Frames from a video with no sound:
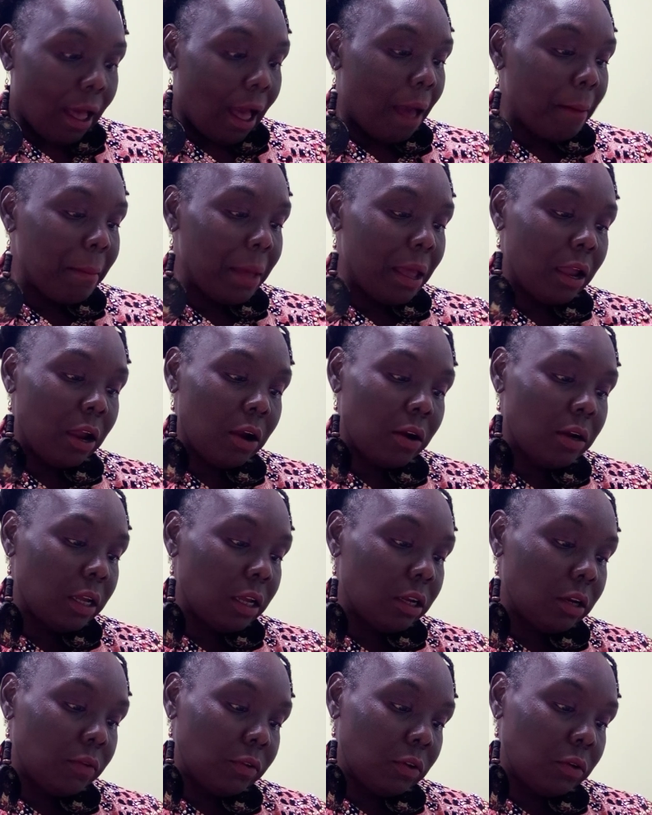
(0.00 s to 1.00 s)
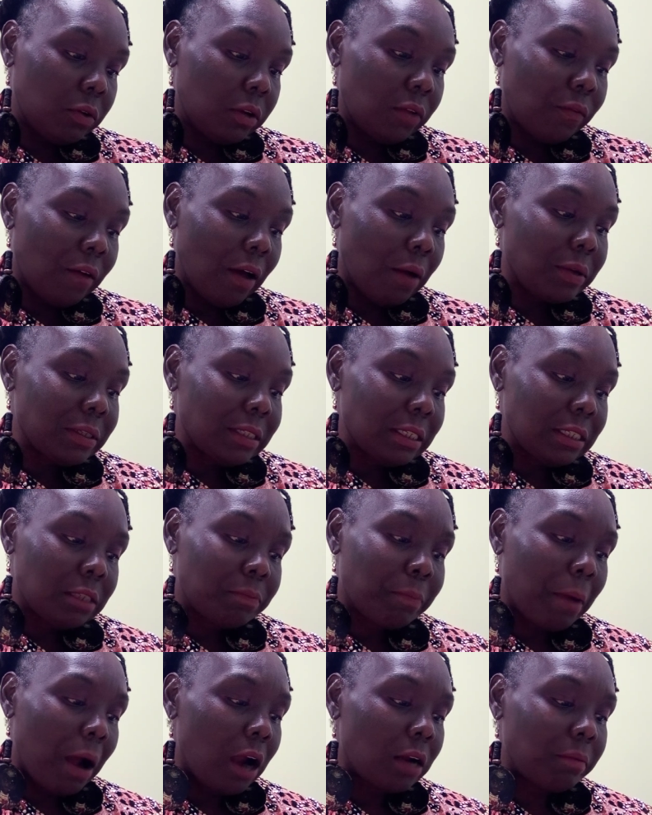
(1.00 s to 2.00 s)
I may hear an interview, and if I was
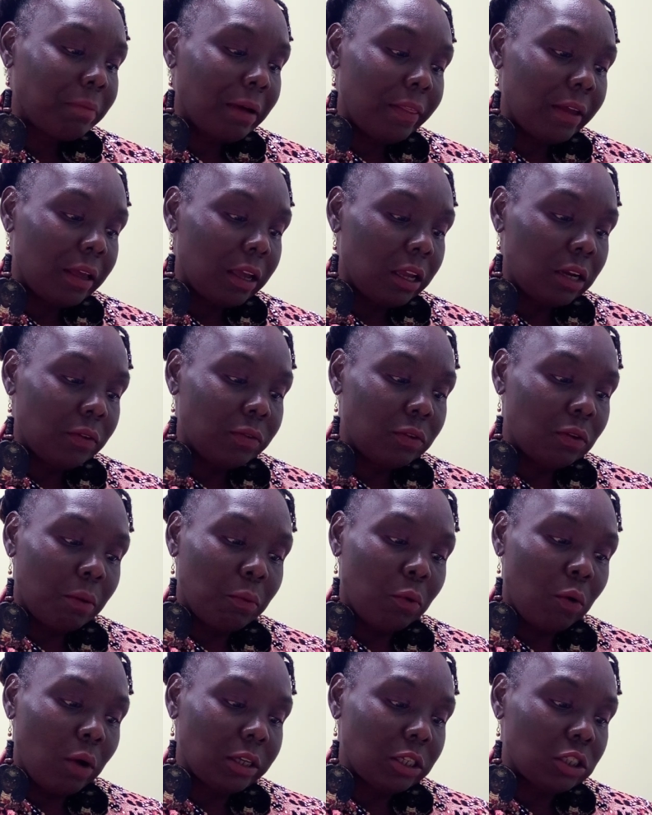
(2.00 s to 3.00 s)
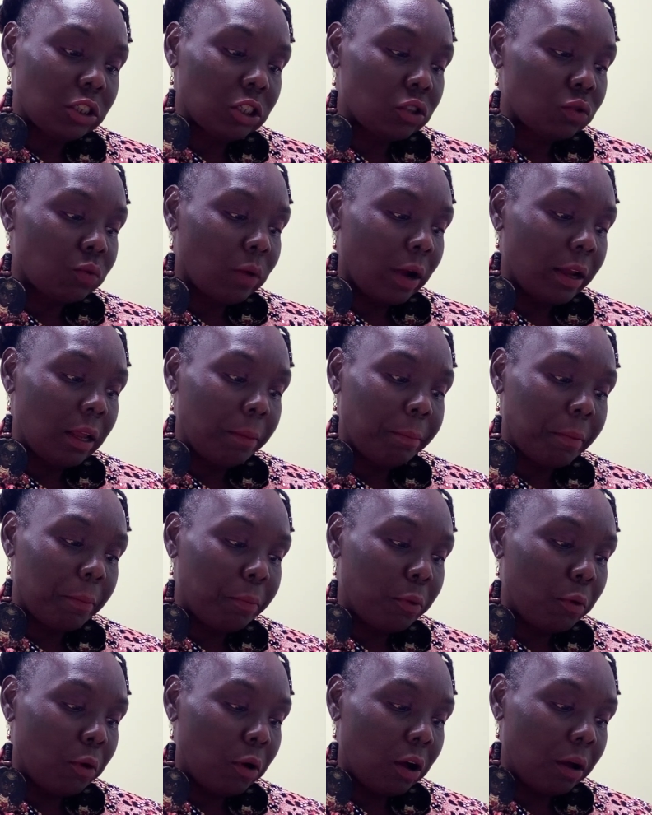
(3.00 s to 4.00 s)
inspired by that interview, I'm going to just write up a
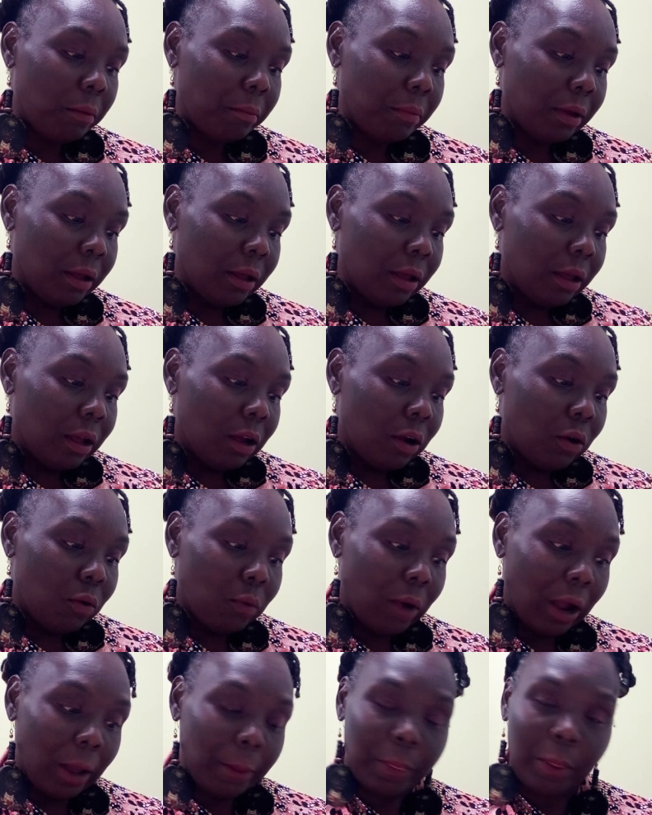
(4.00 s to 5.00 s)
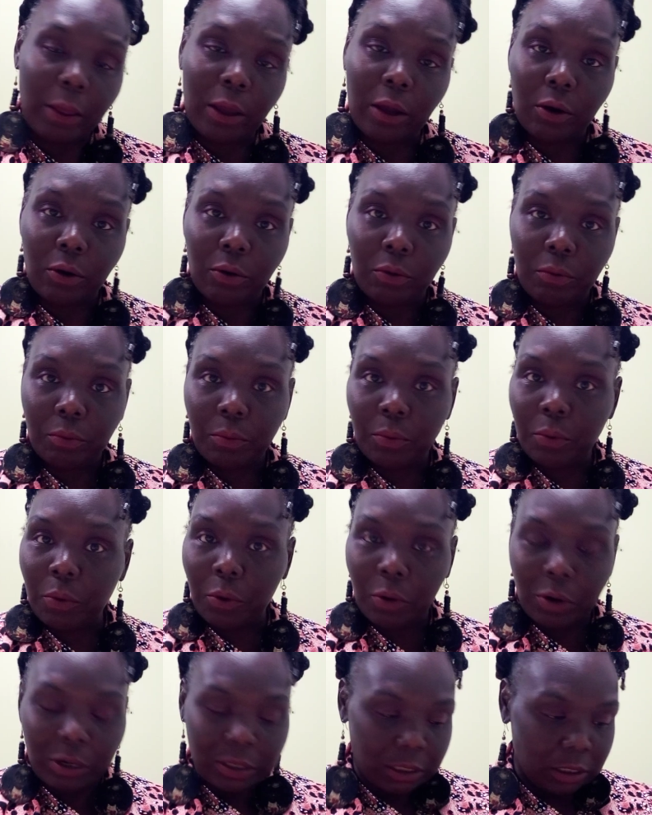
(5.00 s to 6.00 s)
poem right there
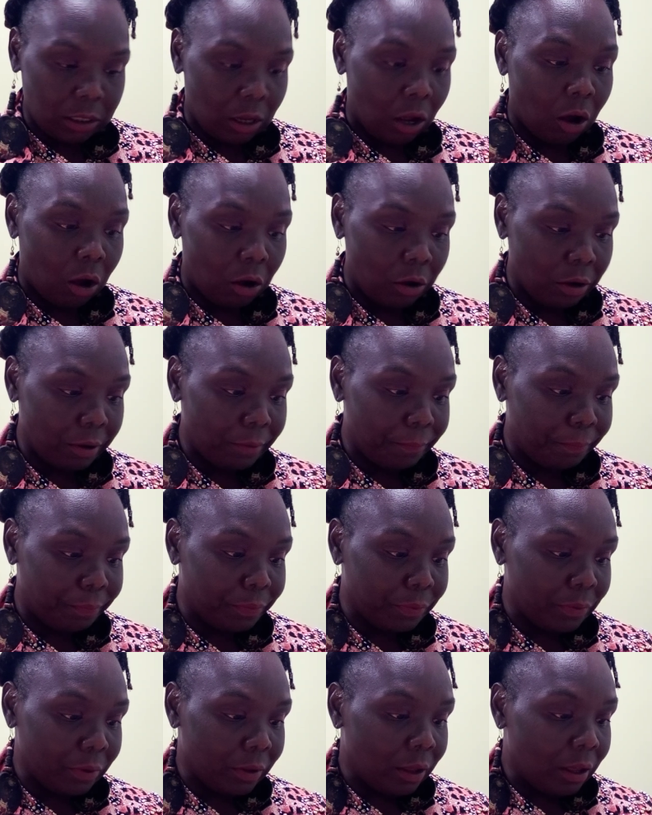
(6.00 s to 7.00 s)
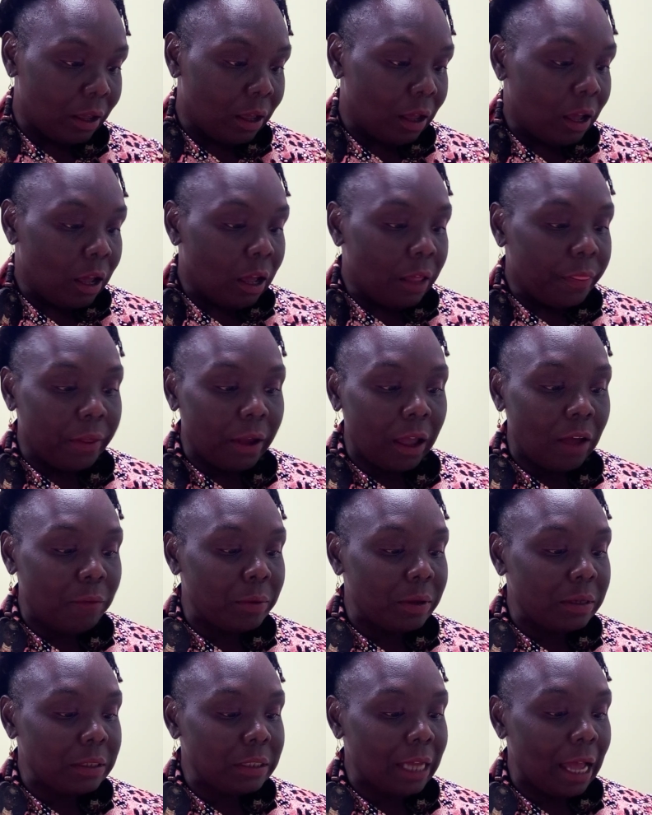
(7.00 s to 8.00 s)
or a song. There have
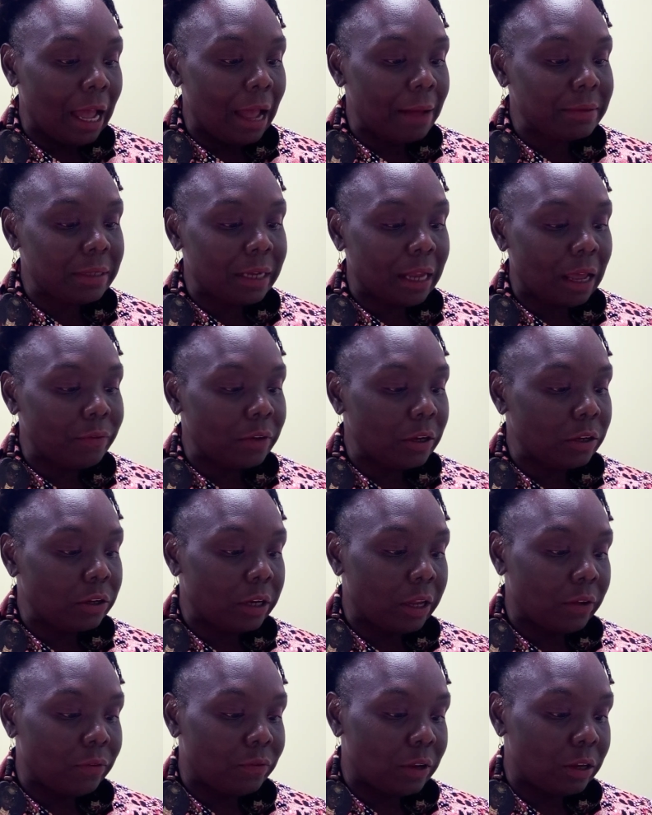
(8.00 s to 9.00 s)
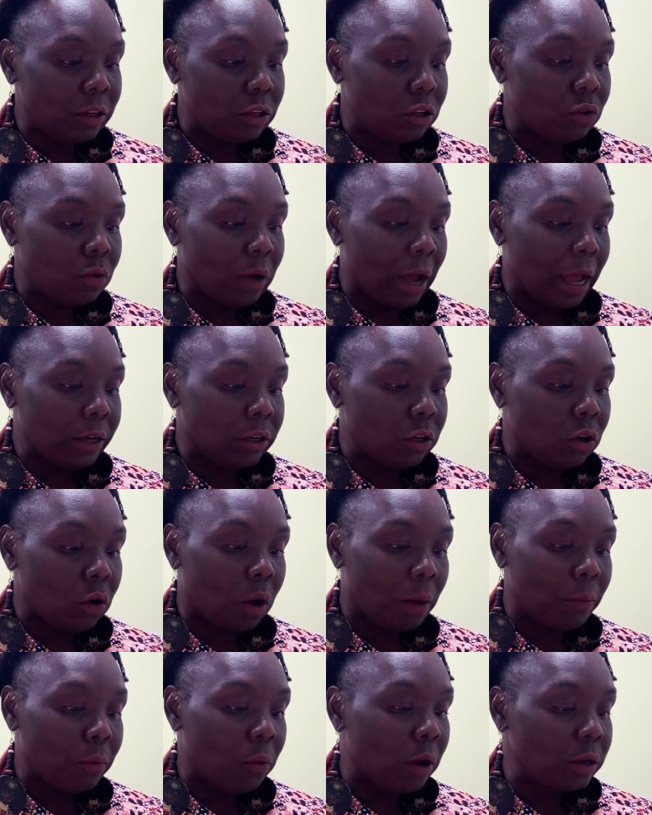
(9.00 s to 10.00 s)
been times that I've entered a venue, I
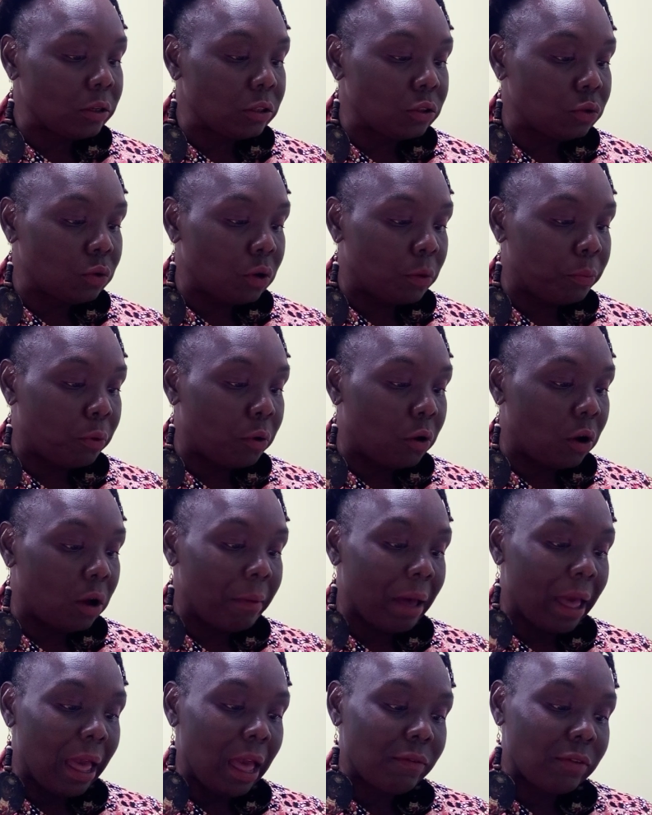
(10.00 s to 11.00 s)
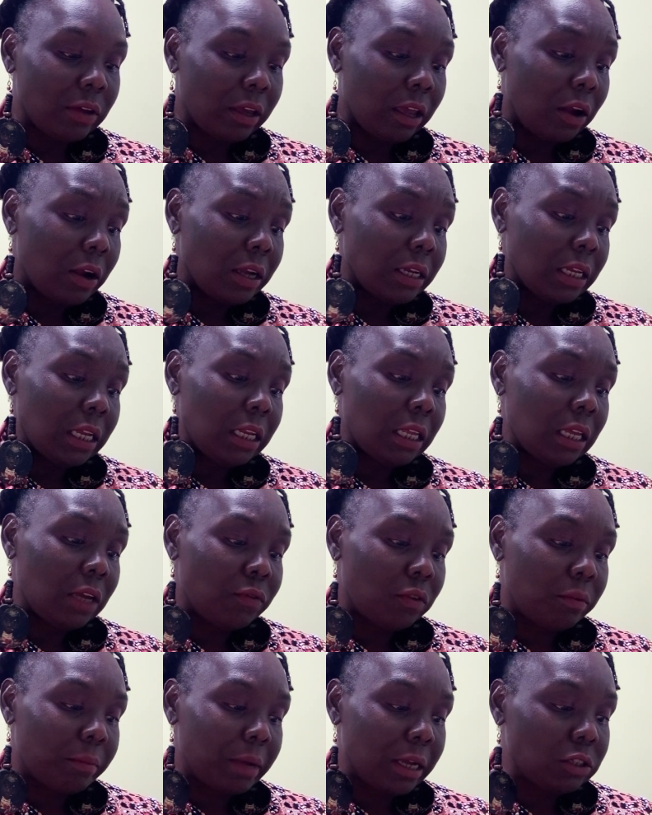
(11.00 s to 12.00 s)
know I'm going to do a poem, I haven't carried any
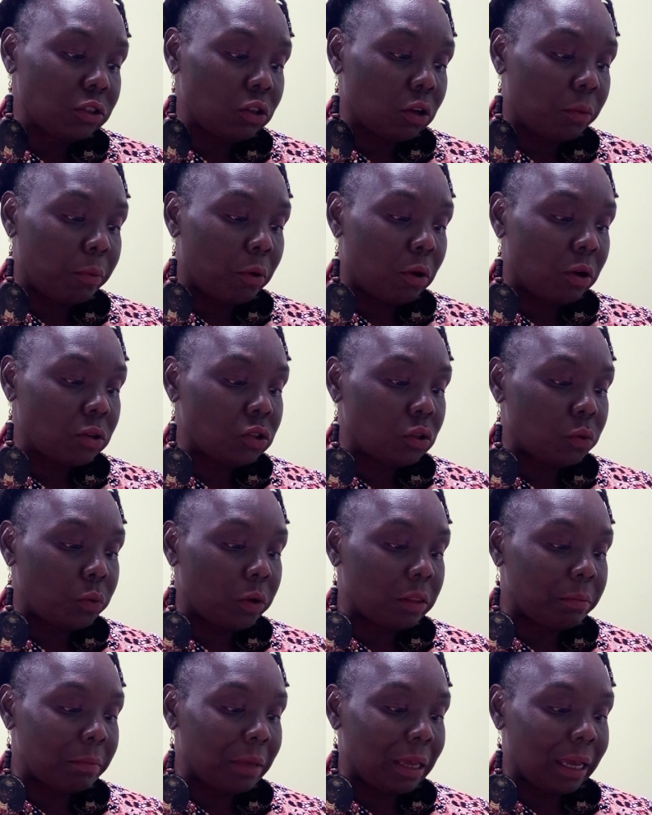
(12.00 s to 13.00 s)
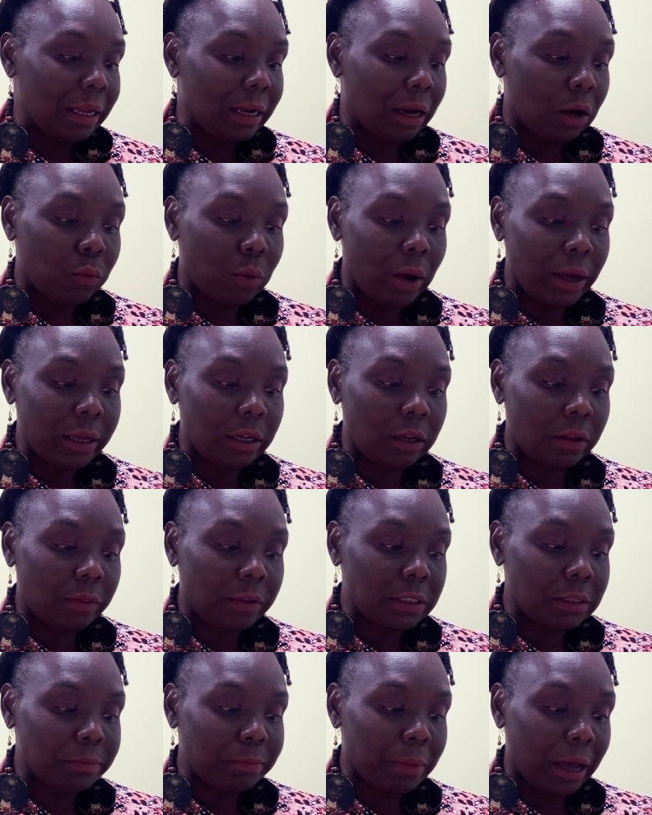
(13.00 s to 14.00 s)
information or poetry with me, and I write it on
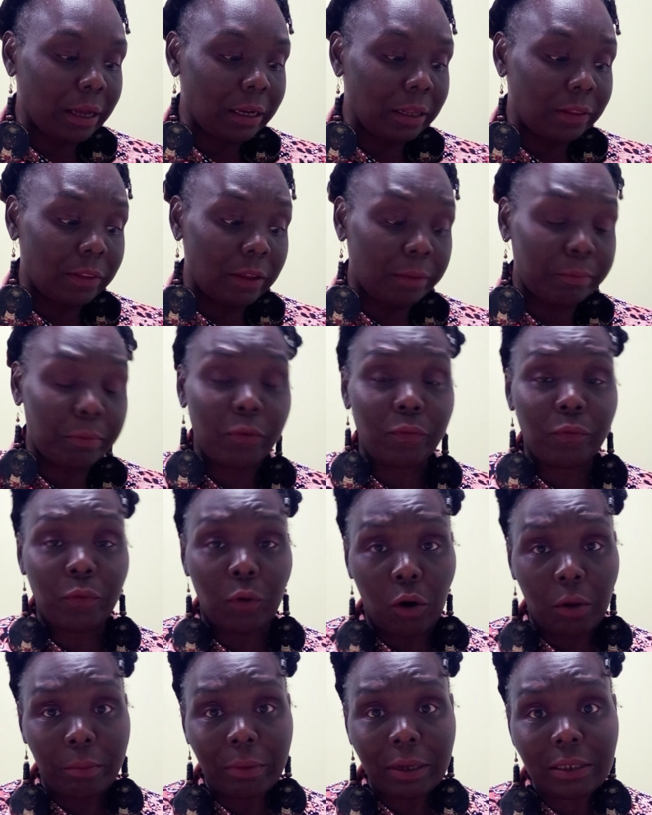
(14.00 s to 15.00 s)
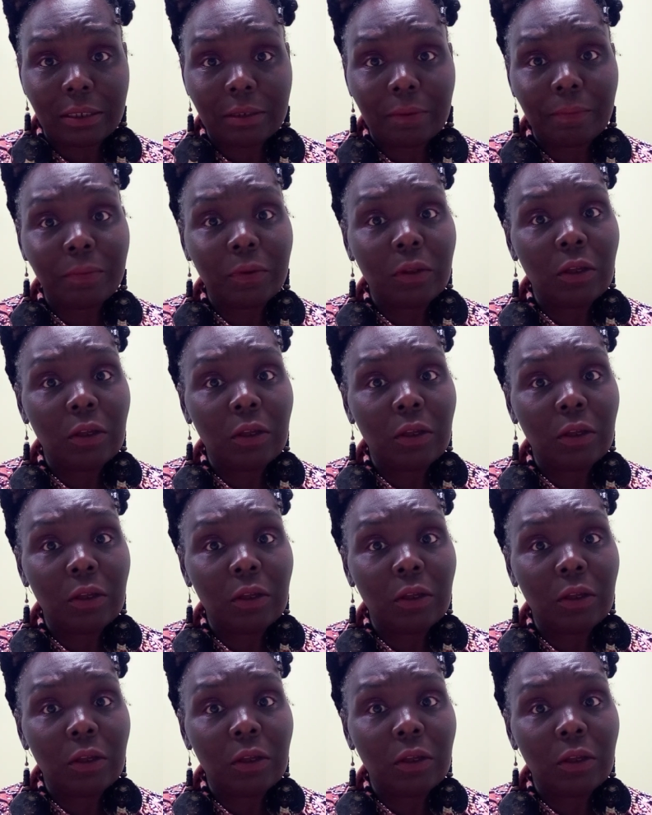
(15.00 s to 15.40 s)
the spot and then perform it